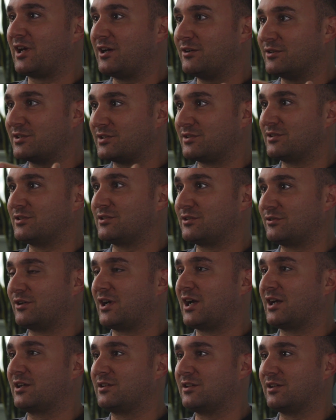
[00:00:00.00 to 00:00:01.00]
How is it
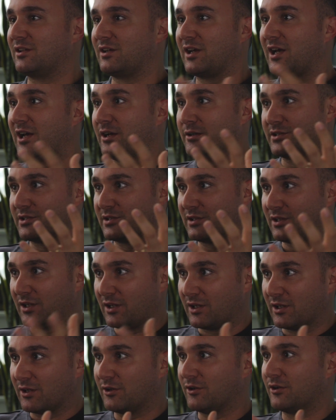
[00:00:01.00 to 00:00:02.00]
interacting? How is the
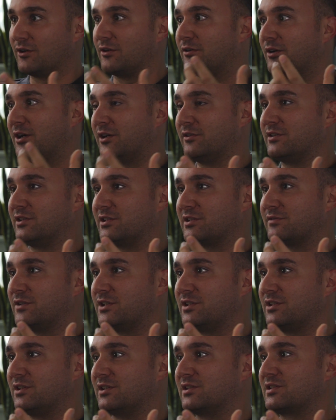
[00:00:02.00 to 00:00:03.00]
air going around these
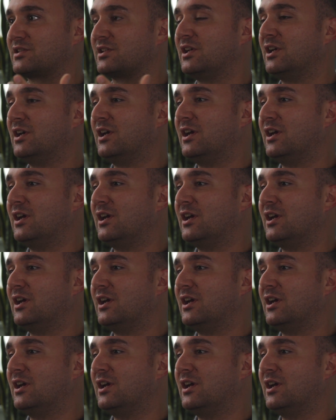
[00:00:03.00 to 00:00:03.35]
fittings?